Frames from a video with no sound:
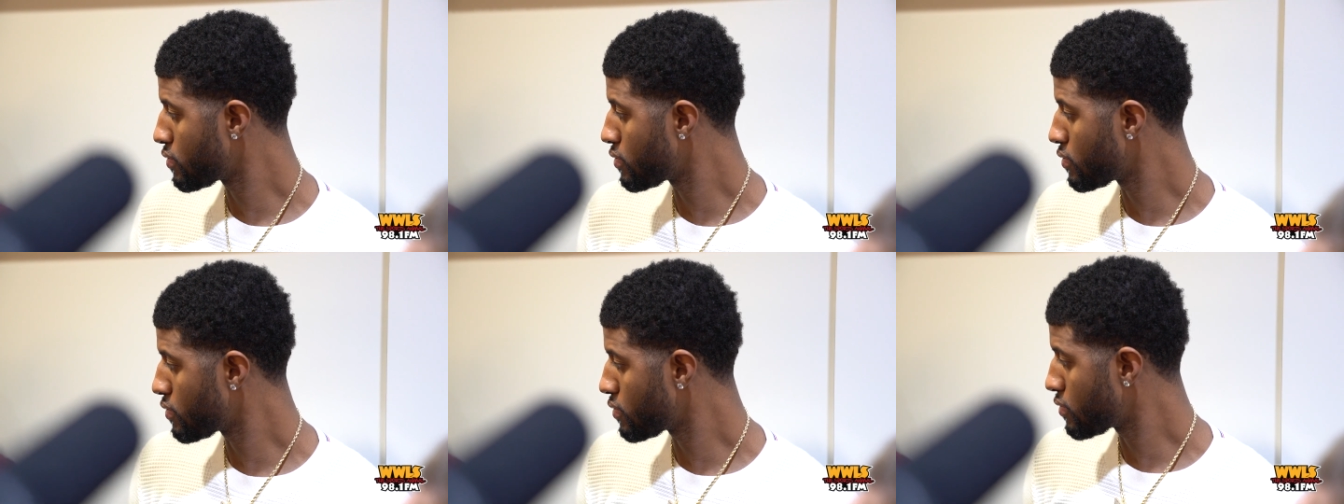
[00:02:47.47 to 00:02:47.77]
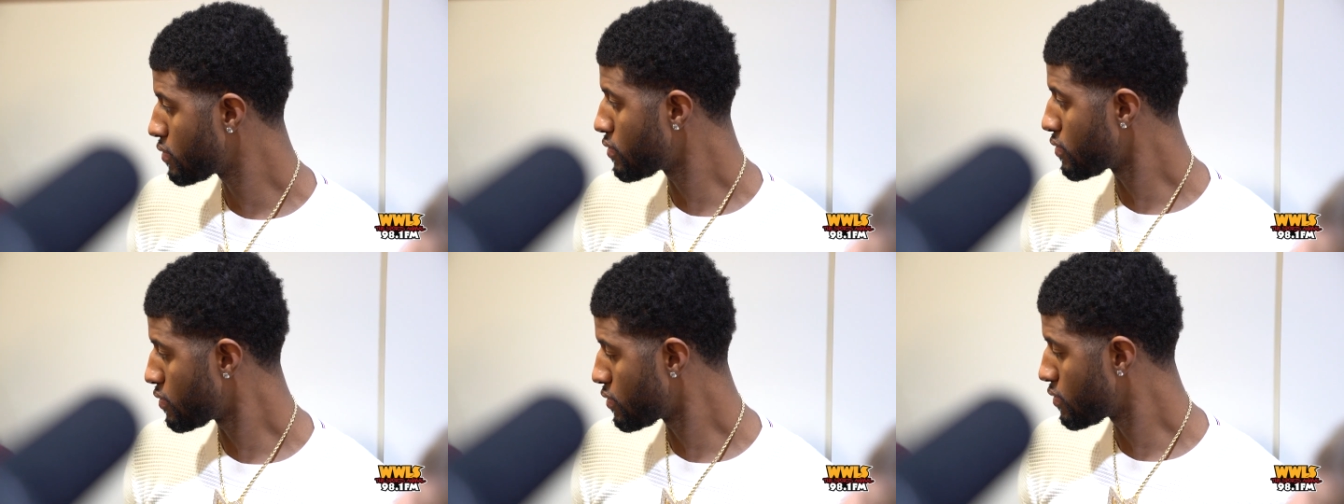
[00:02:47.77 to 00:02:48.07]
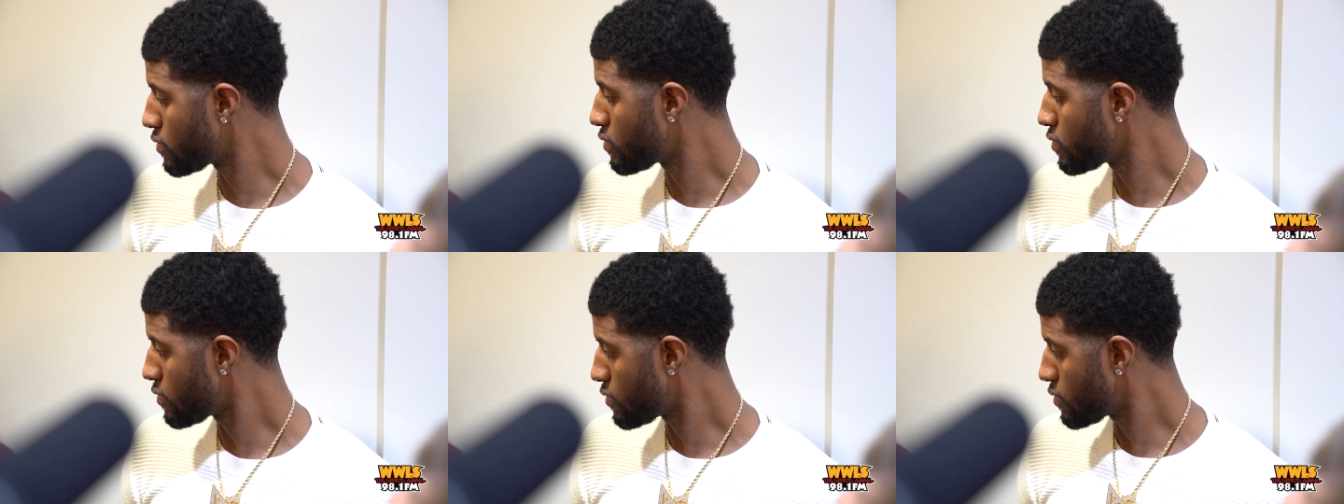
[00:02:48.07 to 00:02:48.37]
He doesn't
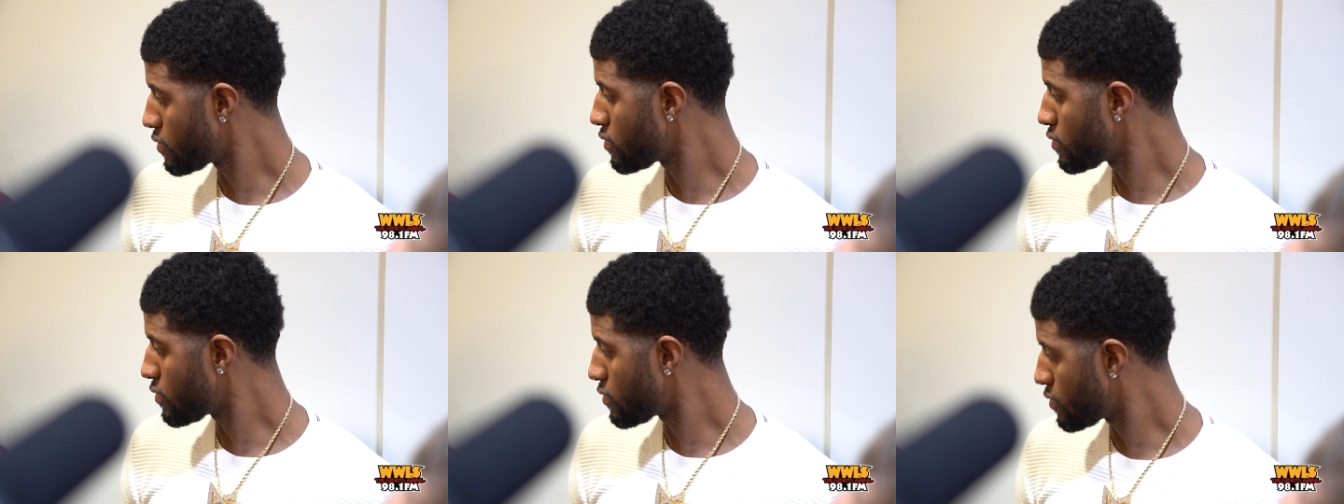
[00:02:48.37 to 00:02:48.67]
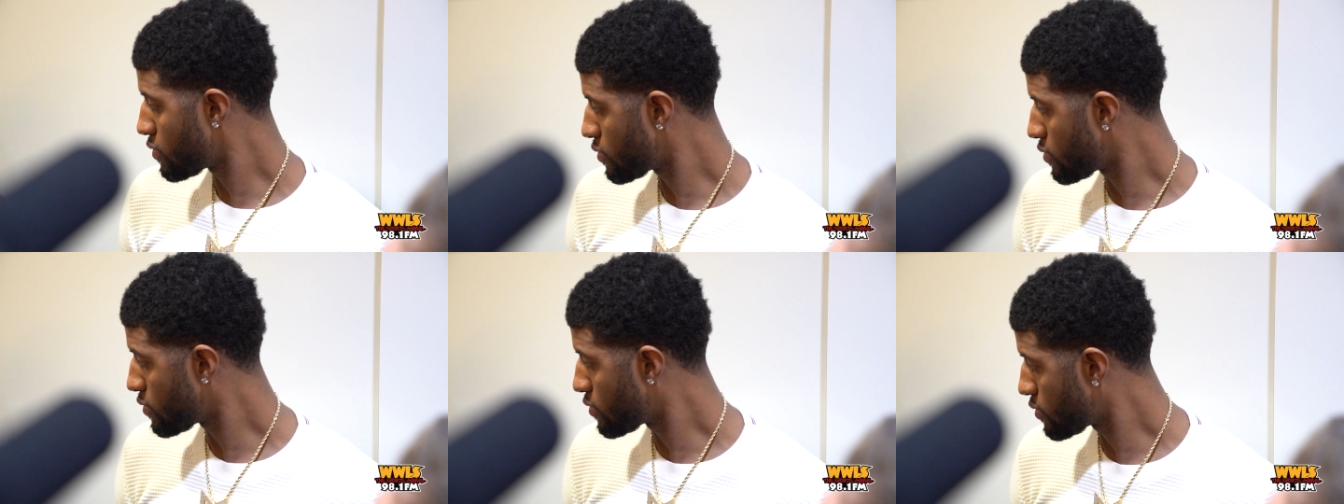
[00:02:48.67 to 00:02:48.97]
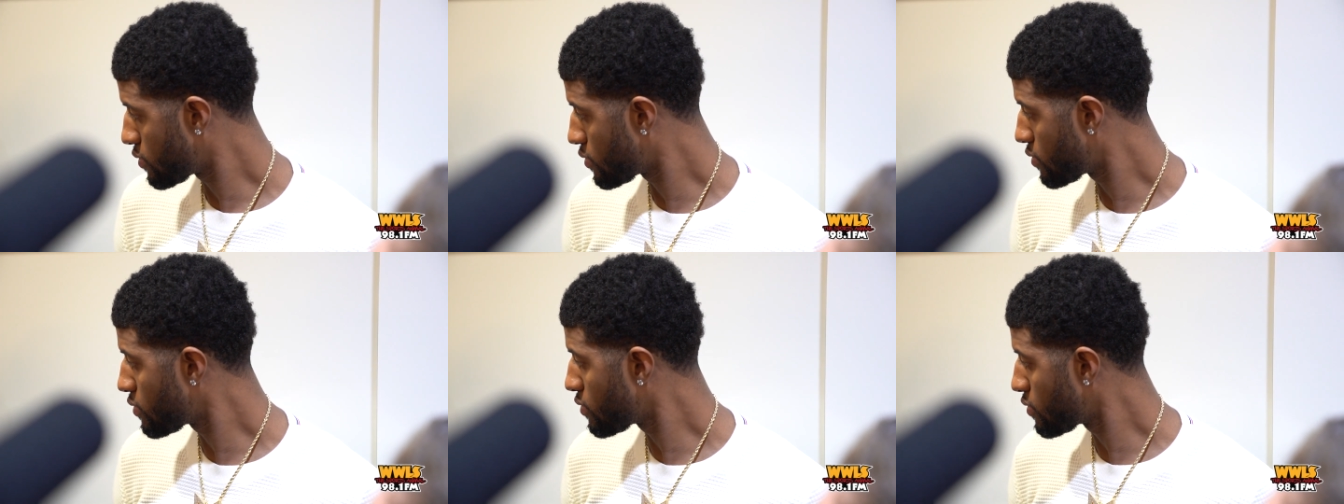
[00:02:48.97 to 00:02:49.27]
hide that very well
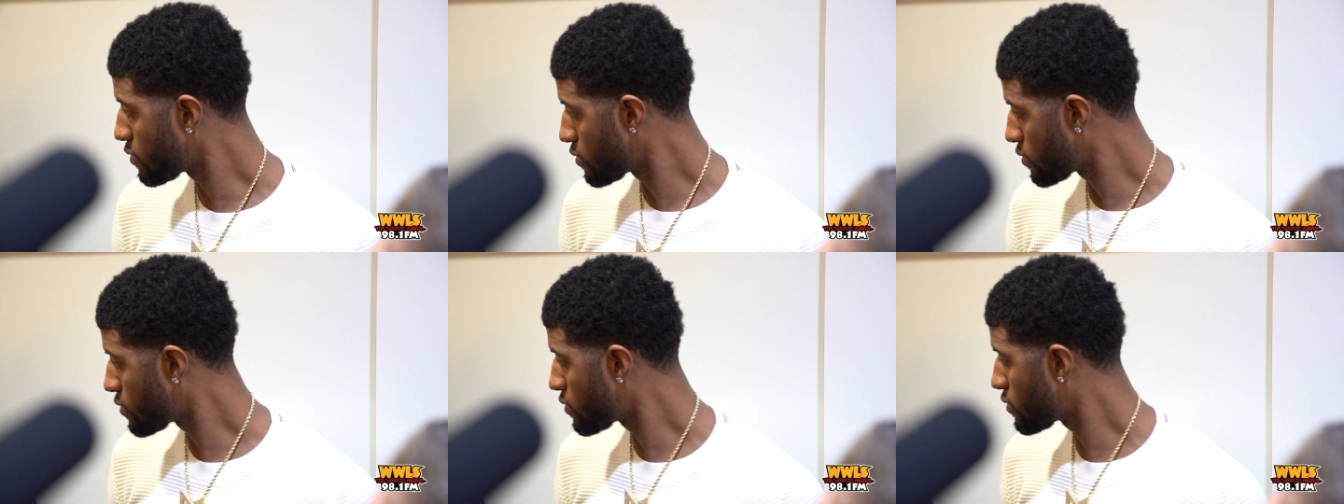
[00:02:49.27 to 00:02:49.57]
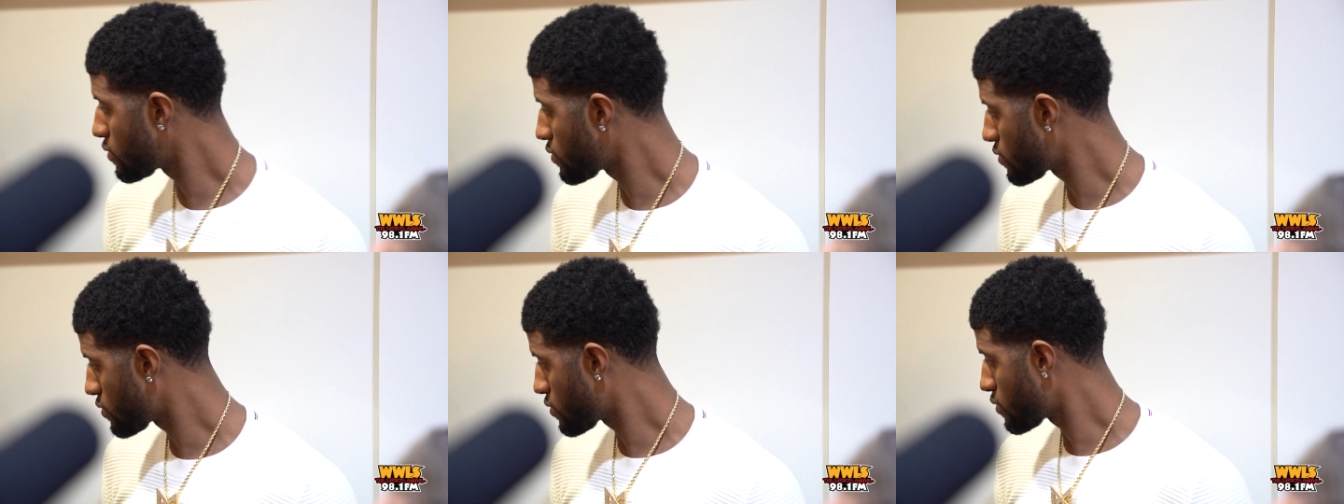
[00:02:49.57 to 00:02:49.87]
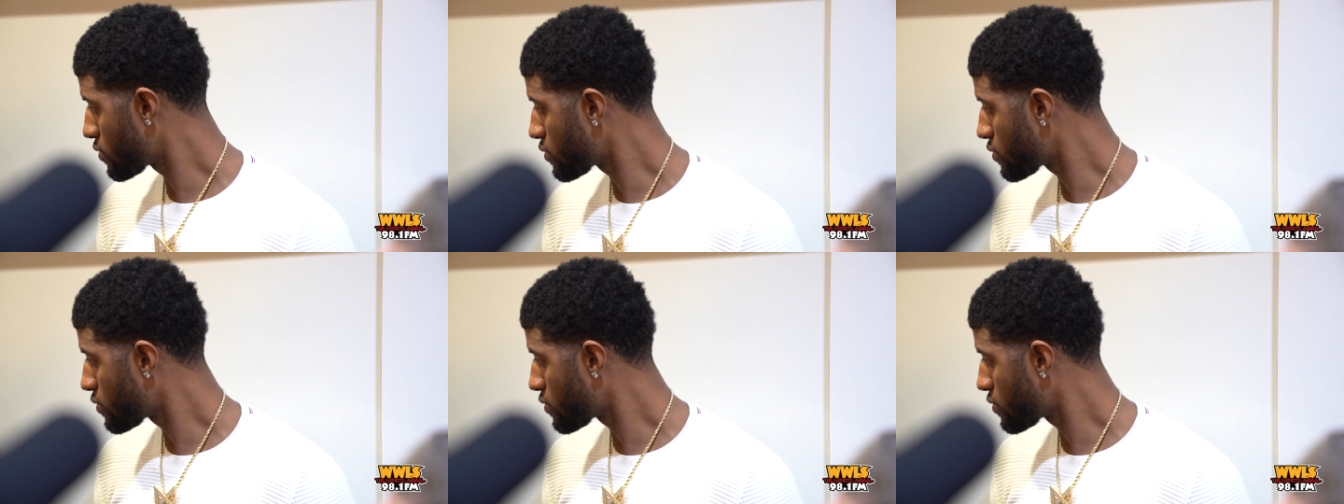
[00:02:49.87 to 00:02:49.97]
when he's out there.